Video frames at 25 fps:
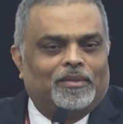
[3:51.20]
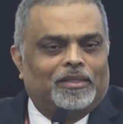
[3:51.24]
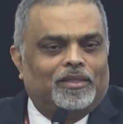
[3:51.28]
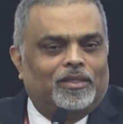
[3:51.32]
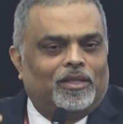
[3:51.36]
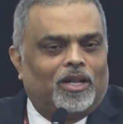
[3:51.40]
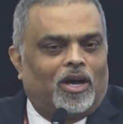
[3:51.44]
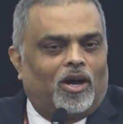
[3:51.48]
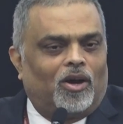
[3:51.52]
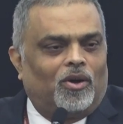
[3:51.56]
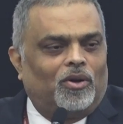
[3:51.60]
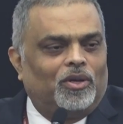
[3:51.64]

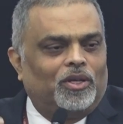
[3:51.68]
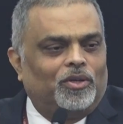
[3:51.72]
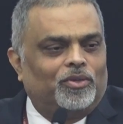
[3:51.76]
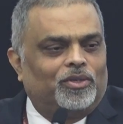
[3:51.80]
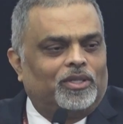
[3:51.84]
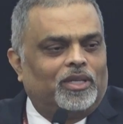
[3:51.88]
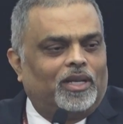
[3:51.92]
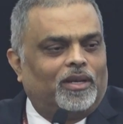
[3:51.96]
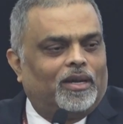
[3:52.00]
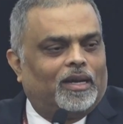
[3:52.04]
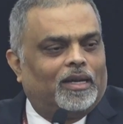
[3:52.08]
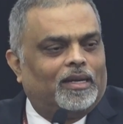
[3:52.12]
now you
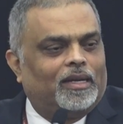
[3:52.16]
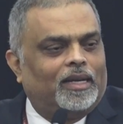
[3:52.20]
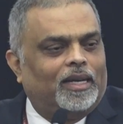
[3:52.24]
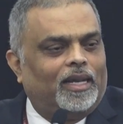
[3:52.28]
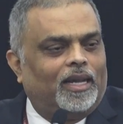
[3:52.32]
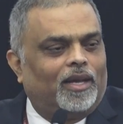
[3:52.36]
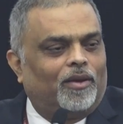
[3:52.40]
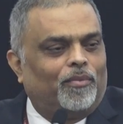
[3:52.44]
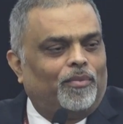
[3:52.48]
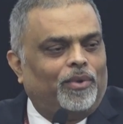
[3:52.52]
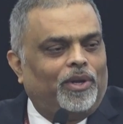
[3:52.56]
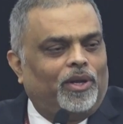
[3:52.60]
see,
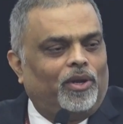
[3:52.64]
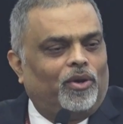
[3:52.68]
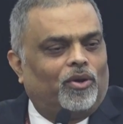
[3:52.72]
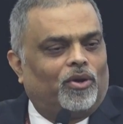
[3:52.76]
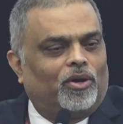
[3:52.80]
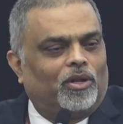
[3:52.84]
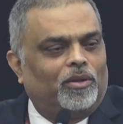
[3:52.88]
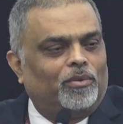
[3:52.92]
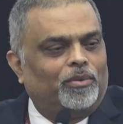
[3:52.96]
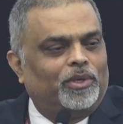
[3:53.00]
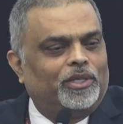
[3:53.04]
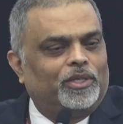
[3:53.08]
earlier we
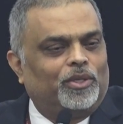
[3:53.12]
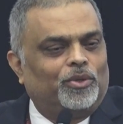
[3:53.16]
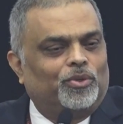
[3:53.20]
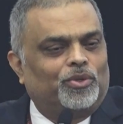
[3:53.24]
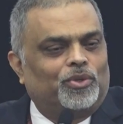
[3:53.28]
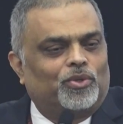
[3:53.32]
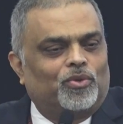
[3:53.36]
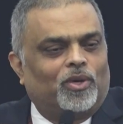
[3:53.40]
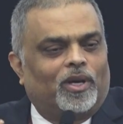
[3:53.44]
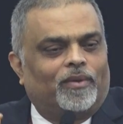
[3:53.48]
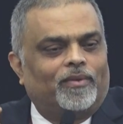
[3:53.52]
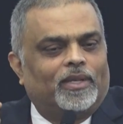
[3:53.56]
always
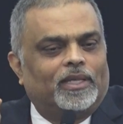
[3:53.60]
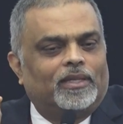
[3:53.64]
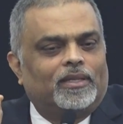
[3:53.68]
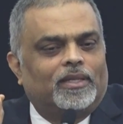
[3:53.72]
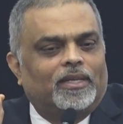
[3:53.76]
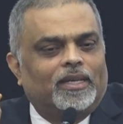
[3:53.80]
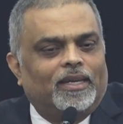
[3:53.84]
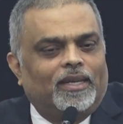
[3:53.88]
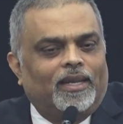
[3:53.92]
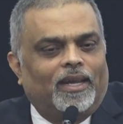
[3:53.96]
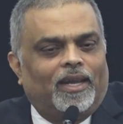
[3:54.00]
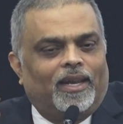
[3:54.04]
used to have the
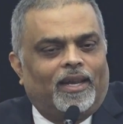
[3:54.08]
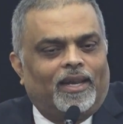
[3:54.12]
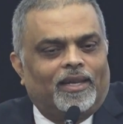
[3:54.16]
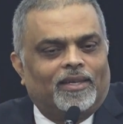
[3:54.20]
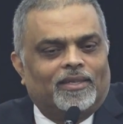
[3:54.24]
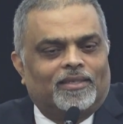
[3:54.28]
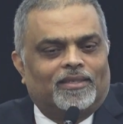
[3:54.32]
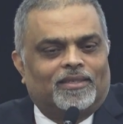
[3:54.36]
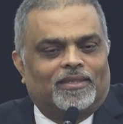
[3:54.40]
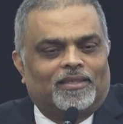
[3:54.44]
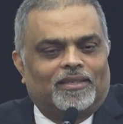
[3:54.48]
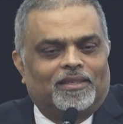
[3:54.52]
three
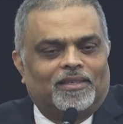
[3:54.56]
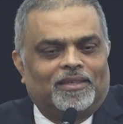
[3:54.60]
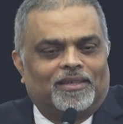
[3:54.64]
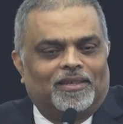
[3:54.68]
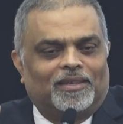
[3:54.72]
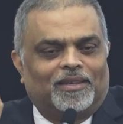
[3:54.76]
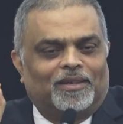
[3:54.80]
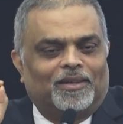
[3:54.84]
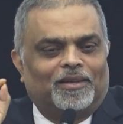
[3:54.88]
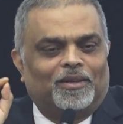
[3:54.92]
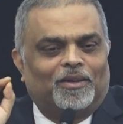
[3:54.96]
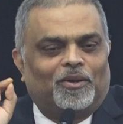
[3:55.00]
helix:
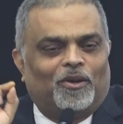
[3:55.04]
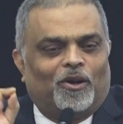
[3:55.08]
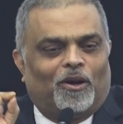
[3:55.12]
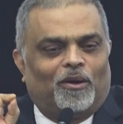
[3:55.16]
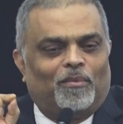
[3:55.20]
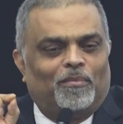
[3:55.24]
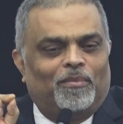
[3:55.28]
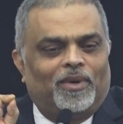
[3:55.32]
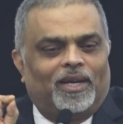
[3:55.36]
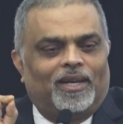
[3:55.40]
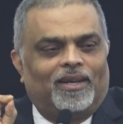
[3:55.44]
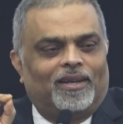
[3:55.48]

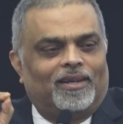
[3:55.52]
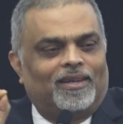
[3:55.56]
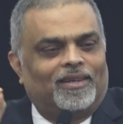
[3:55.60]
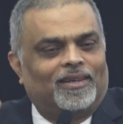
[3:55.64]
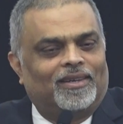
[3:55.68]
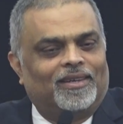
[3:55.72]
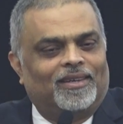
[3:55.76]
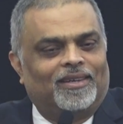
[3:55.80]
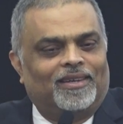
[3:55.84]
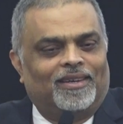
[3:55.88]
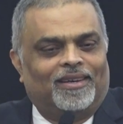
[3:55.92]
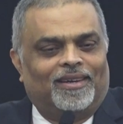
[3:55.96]

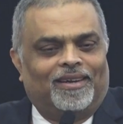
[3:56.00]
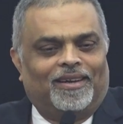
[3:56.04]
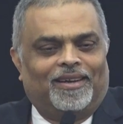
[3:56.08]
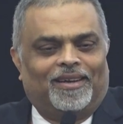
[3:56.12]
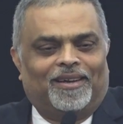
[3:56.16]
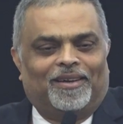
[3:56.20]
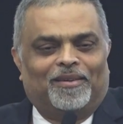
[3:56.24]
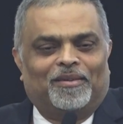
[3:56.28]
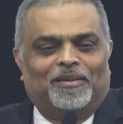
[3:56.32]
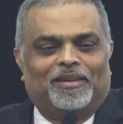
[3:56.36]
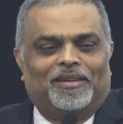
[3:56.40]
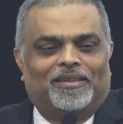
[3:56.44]
government,
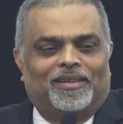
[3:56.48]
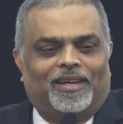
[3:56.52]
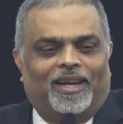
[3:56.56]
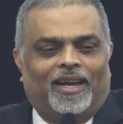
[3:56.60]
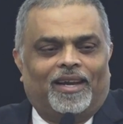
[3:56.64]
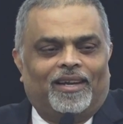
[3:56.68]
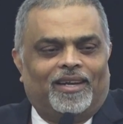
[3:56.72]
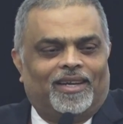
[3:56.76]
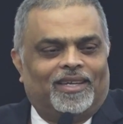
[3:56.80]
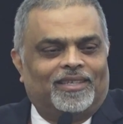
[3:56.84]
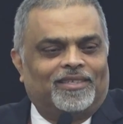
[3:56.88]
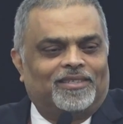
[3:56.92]

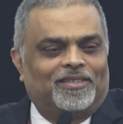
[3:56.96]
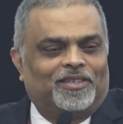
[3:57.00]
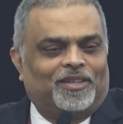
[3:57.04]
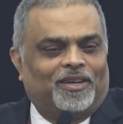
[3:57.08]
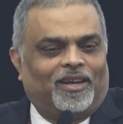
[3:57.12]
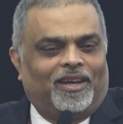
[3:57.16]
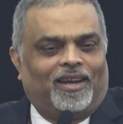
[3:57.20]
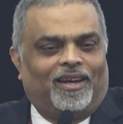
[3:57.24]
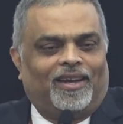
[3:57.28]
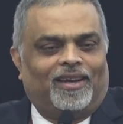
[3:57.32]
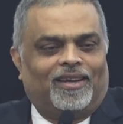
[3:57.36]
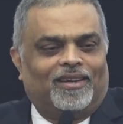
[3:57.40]

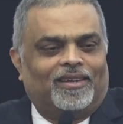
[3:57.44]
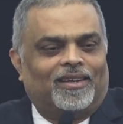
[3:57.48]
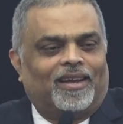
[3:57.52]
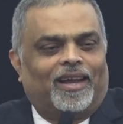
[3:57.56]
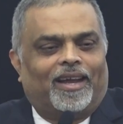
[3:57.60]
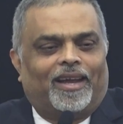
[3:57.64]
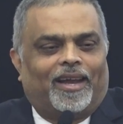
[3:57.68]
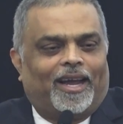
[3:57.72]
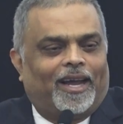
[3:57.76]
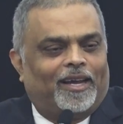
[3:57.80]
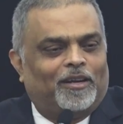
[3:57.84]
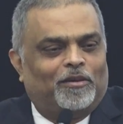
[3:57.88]
industry,
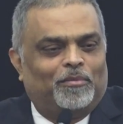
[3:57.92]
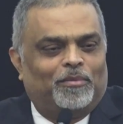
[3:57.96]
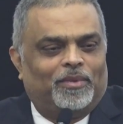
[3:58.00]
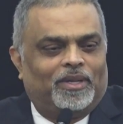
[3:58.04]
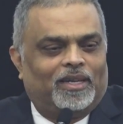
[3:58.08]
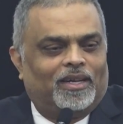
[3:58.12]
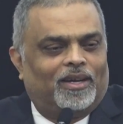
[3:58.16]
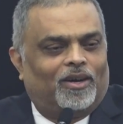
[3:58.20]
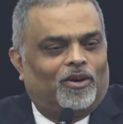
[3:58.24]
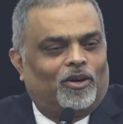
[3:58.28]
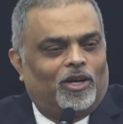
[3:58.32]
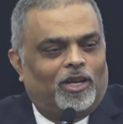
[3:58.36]

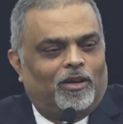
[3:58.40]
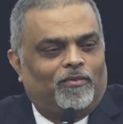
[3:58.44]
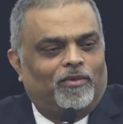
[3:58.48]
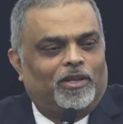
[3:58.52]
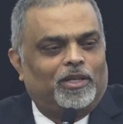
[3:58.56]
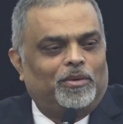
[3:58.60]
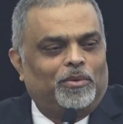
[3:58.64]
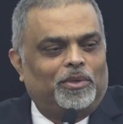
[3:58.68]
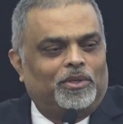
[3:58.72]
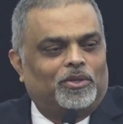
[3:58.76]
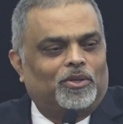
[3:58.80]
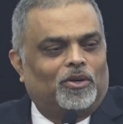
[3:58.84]
academia.
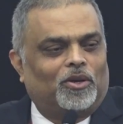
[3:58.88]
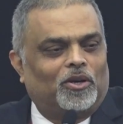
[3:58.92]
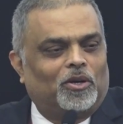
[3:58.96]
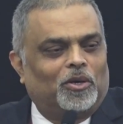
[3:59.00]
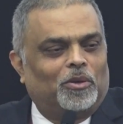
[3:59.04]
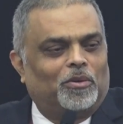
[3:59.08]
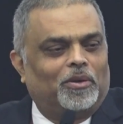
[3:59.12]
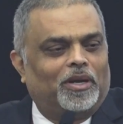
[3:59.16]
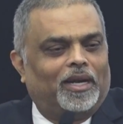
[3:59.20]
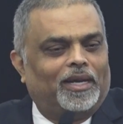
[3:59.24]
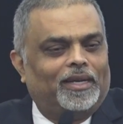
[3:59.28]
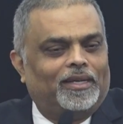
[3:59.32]
Always we talk
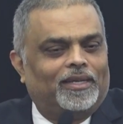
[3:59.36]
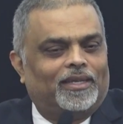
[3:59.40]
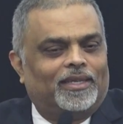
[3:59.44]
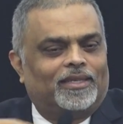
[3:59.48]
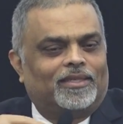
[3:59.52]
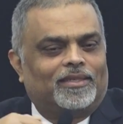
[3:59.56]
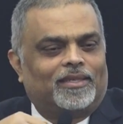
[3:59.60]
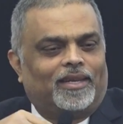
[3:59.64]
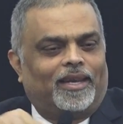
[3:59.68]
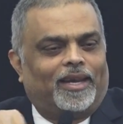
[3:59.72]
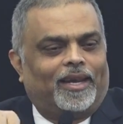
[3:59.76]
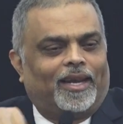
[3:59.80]
of
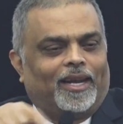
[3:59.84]
industry,